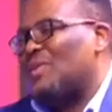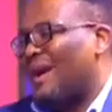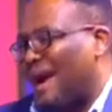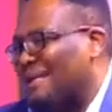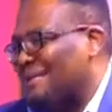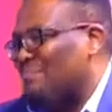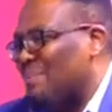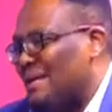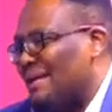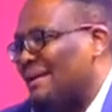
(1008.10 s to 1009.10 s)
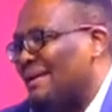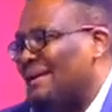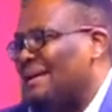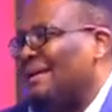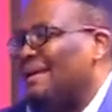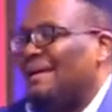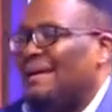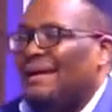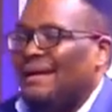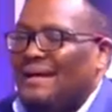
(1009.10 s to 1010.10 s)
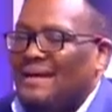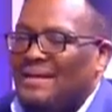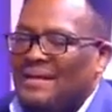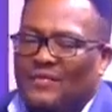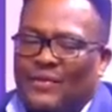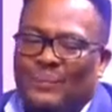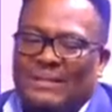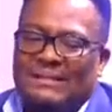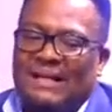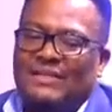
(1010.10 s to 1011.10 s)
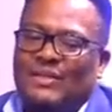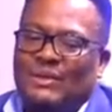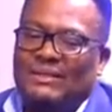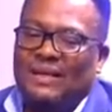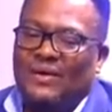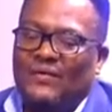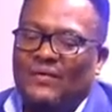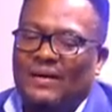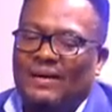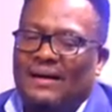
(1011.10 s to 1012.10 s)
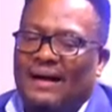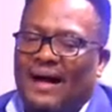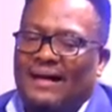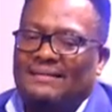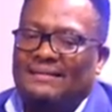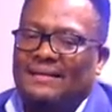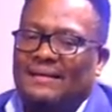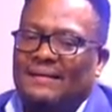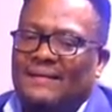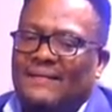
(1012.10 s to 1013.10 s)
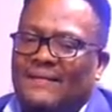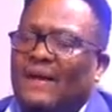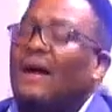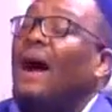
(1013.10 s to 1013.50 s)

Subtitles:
you can't be, if you present yourself as the